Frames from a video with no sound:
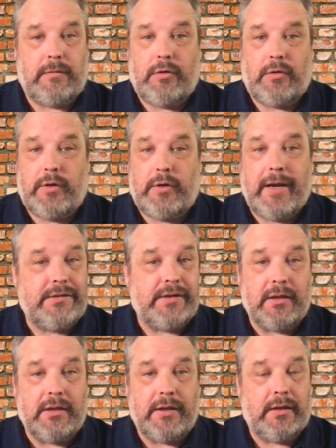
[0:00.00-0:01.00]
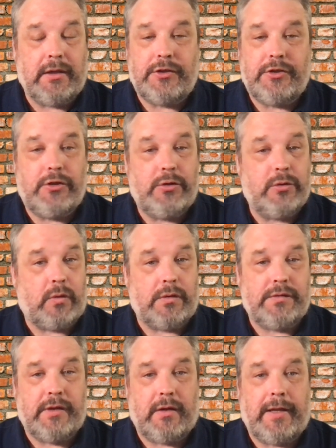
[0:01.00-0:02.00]
you can't sell it unless you do a short
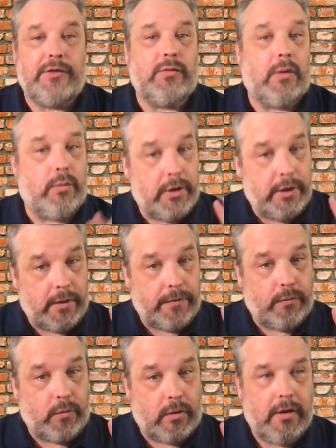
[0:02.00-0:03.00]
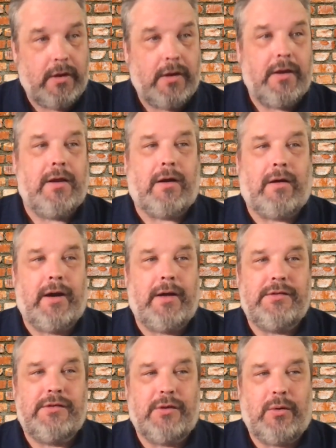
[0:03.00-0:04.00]
sale that's what we're here for all right
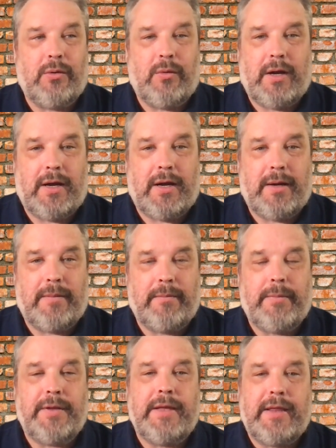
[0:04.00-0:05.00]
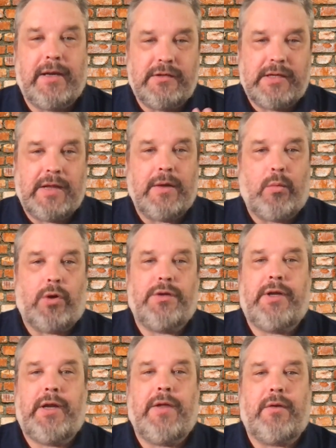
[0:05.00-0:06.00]
so um, but that here's how they work
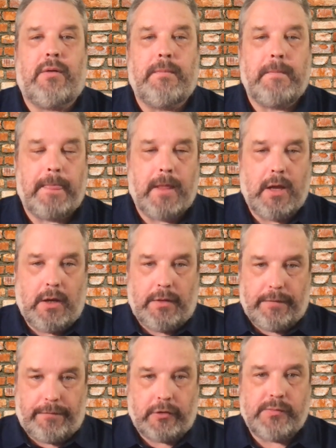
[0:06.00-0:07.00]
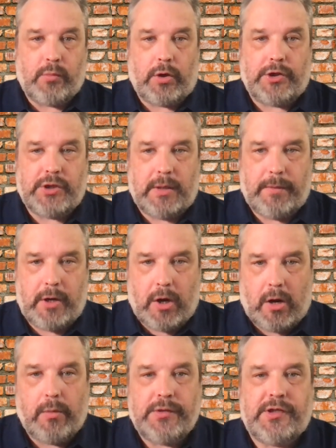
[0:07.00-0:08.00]
together the first mortgage company
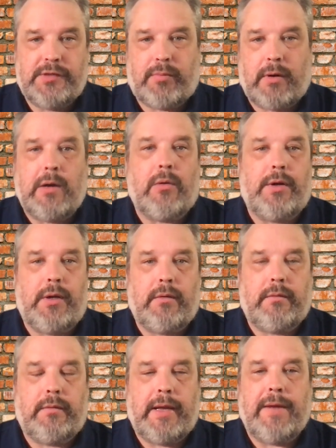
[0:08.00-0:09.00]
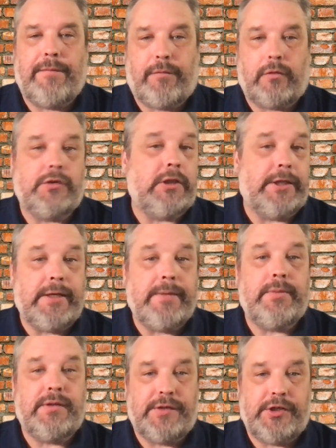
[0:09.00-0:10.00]
always has priority. They have first lien
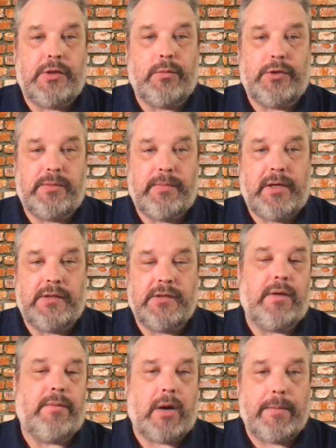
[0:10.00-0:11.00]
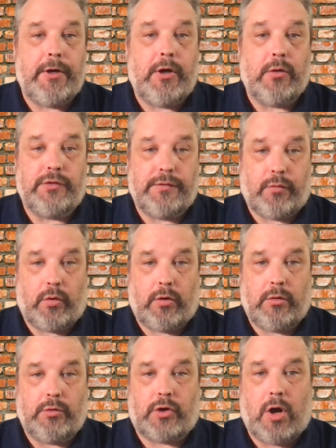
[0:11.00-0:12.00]
position, which means if the property goes to
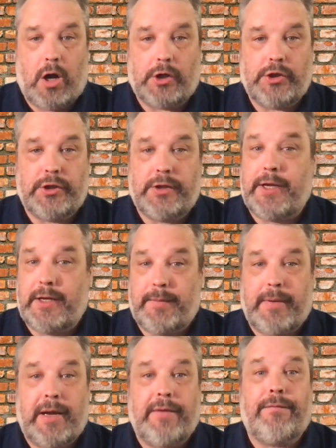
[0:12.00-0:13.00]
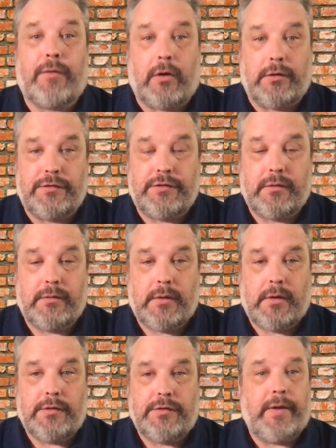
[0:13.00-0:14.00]
foreclosure auction, they get paid first.
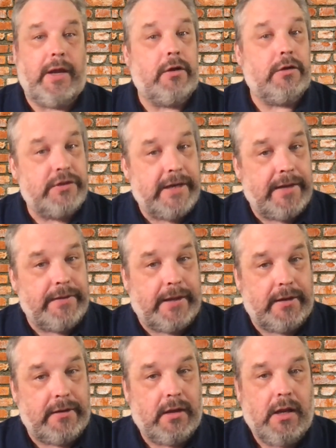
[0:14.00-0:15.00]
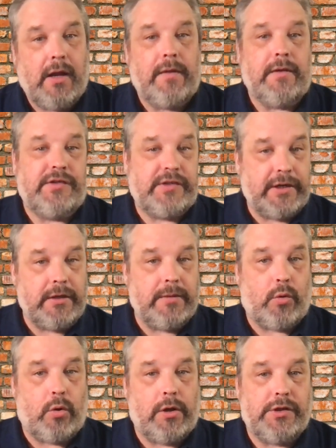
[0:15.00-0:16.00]
So they understand that. The second
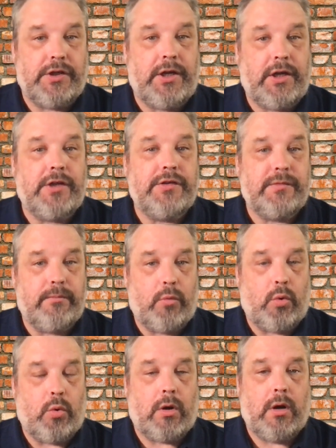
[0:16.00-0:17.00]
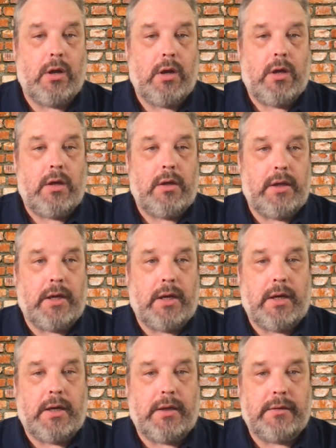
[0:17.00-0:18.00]
mortgage is more
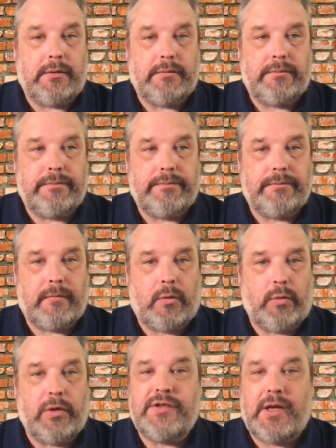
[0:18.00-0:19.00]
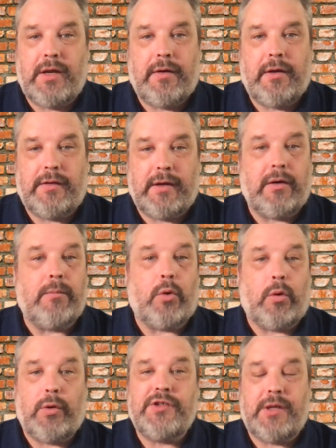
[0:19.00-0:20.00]
uh, risky they're in a
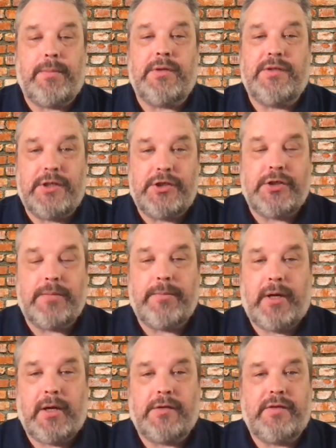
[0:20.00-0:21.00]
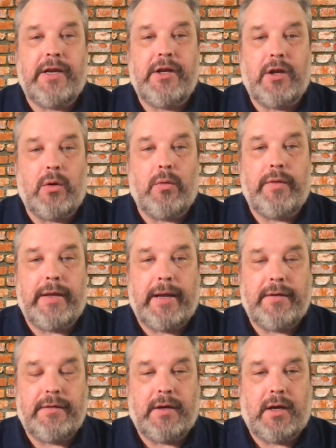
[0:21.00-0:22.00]
more risky position because they know
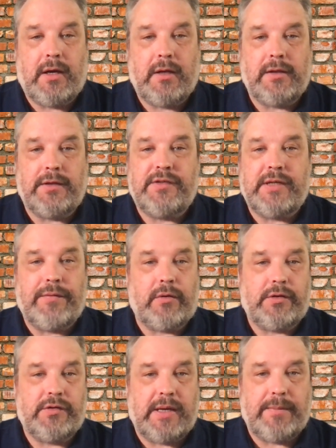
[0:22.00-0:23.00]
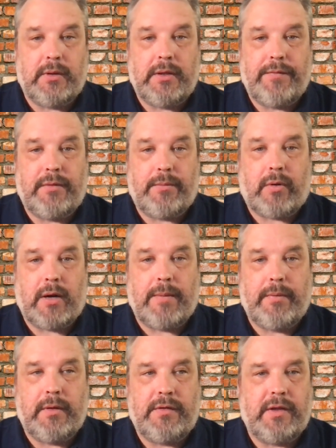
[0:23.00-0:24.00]
that uh, let's say for example if the prop
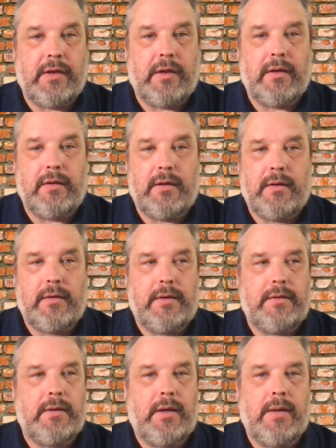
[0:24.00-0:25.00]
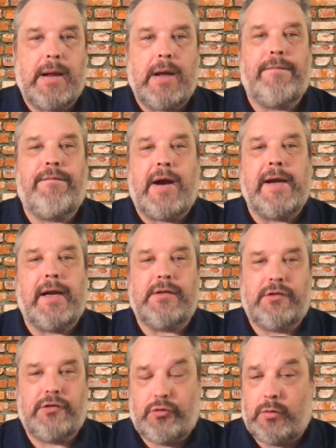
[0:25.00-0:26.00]
let's say that, that, that the amount
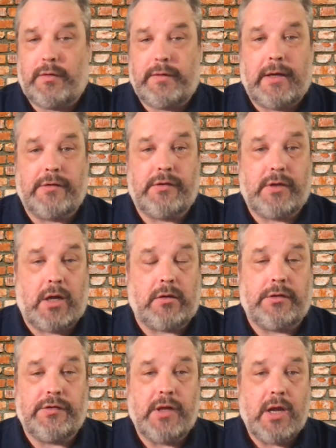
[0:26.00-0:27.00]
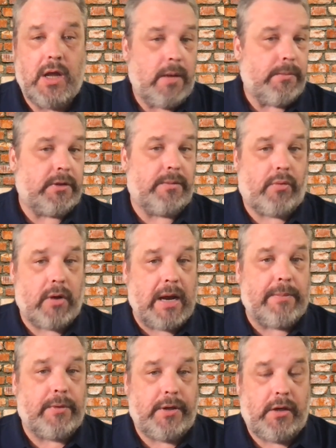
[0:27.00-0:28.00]
financed is $200000 but the
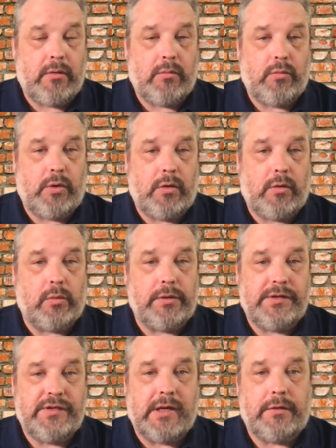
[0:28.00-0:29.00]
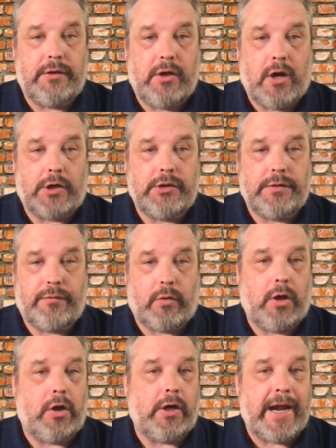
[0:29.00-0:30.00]
property would only sell at the auction for
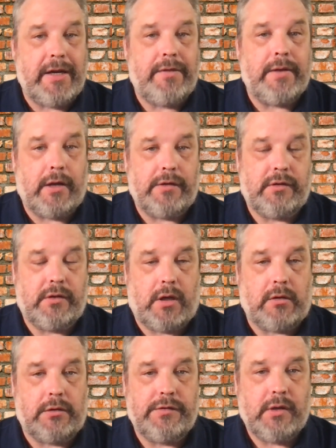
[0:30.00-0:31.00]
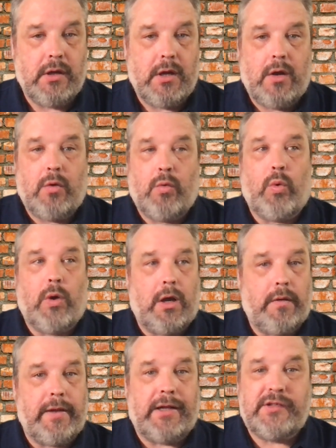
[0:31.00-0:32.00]
$180000
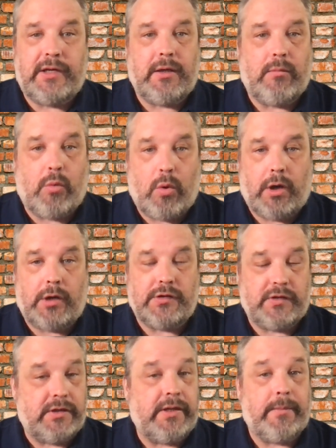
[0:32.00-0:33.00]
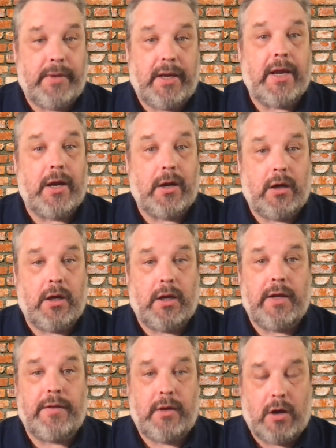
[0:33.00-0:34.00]
well that second mortgage is going to take a big haircut
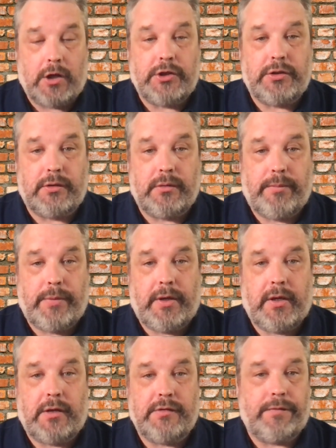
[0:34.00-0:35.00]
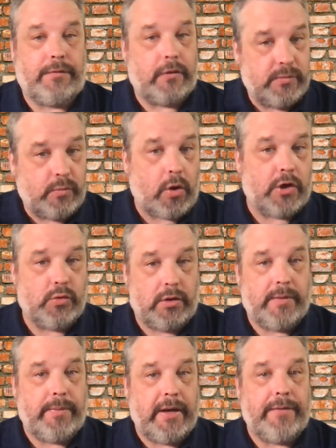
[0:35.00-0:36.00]
at the auction because the first mortgage will
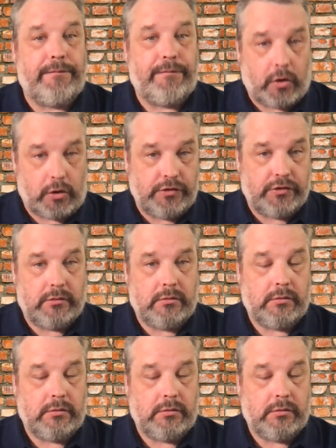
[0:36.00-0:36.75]
get paid first